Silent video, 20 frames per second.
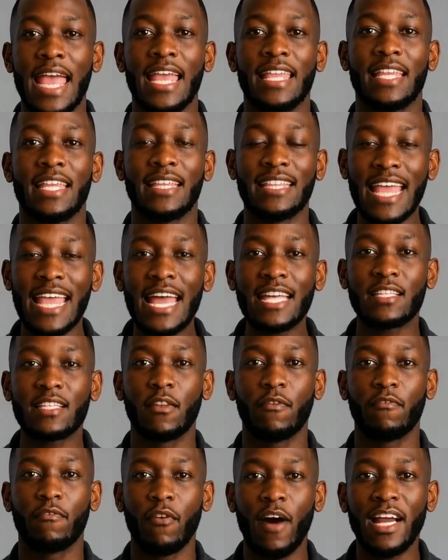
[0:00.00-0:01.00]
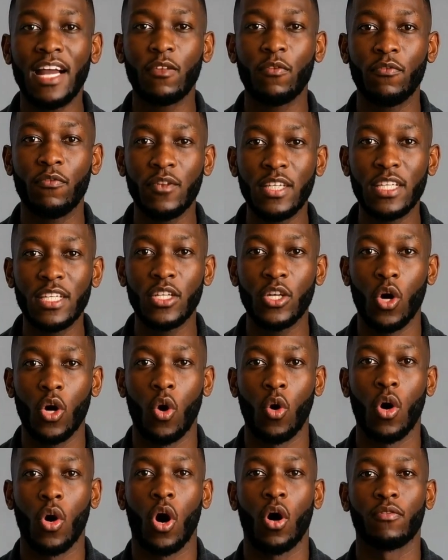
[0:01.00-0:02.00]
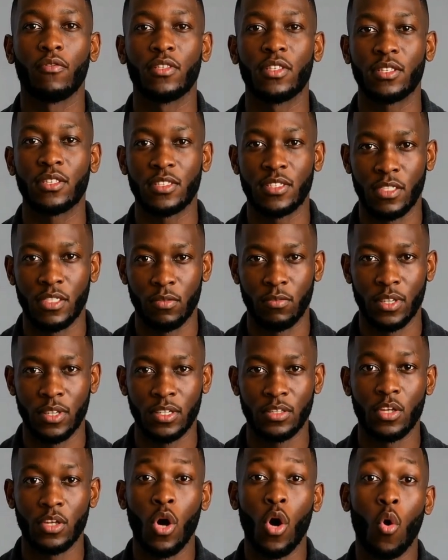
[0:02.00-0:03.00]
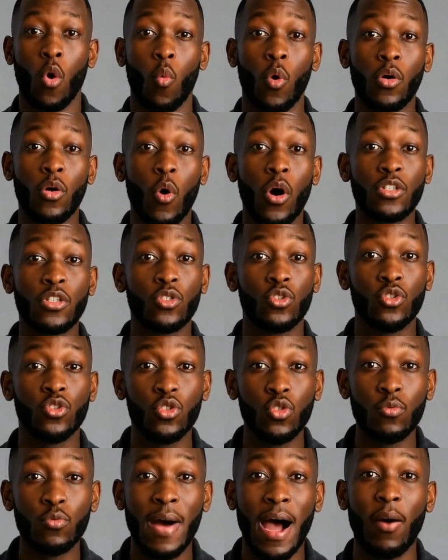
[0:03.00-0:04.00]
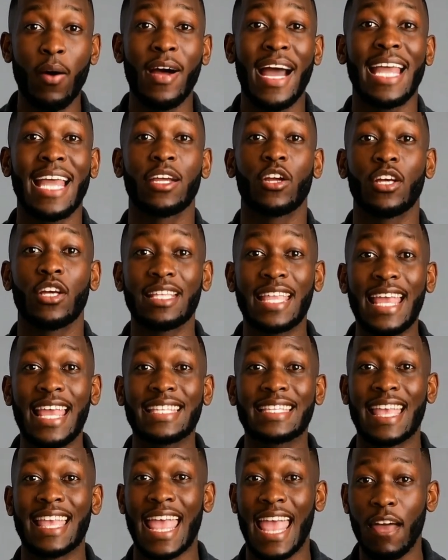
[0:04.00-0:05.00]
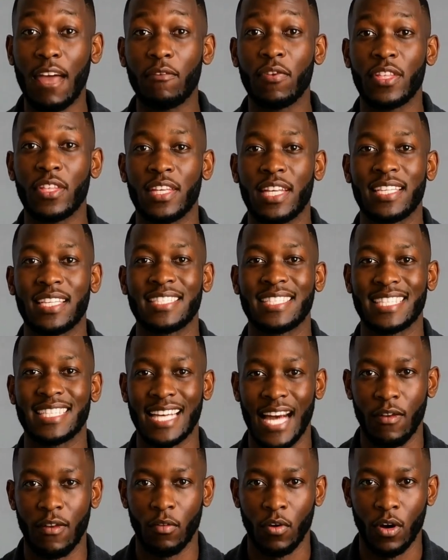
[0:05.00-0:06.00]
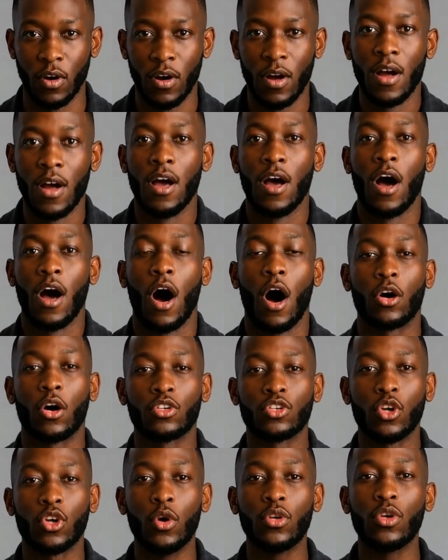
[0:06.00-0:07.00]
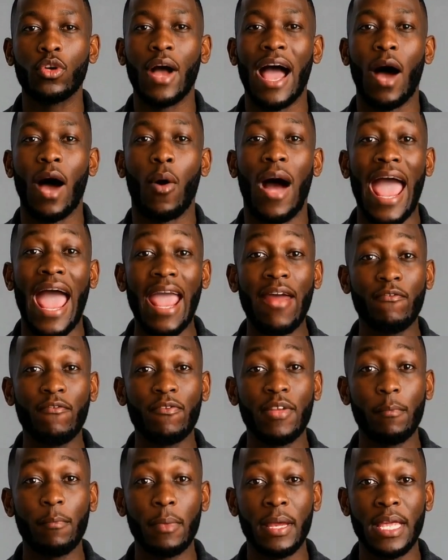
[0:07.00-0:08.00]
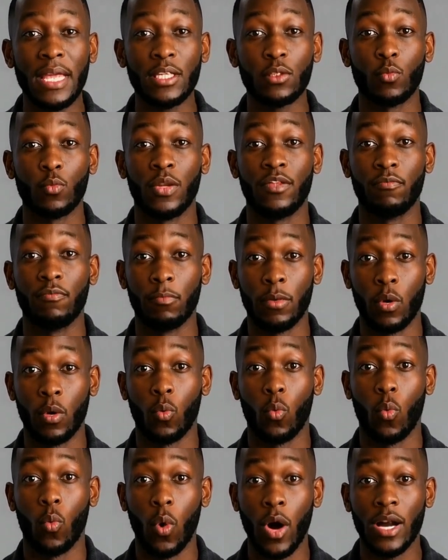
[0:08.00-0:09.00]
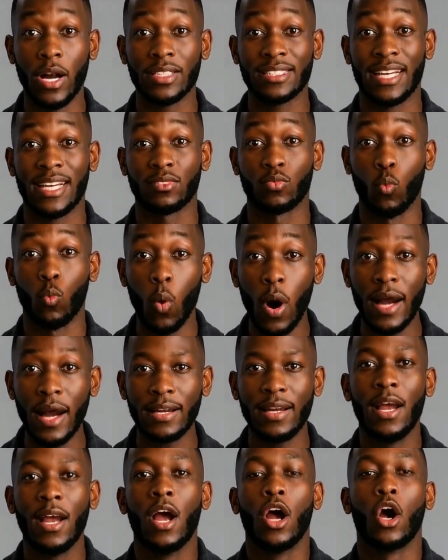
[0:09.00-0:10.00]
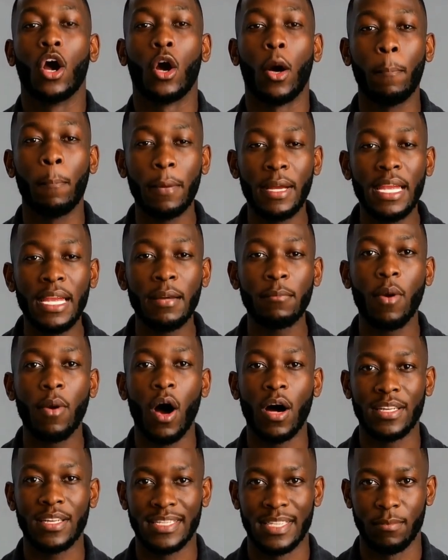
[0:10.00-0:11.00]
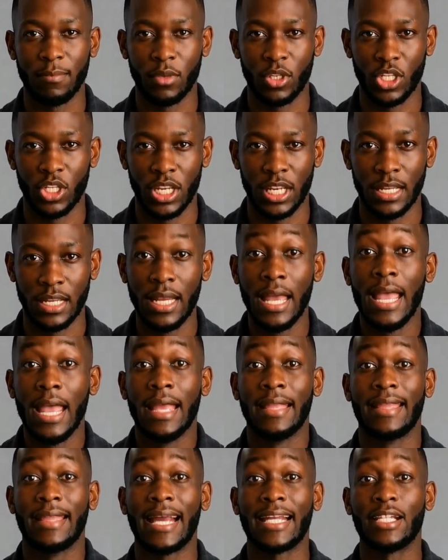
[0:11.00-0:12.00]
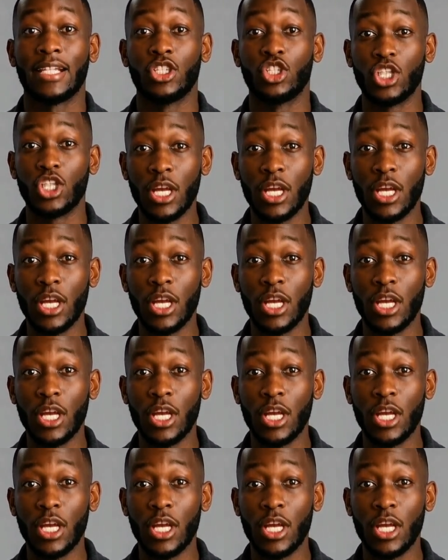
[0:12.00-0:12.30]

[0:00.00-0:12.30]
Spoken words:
In the next and final video of this series, we're going to zoom out and connect everything together. I'll show you how every piece we've built works as one complete marketing machine that can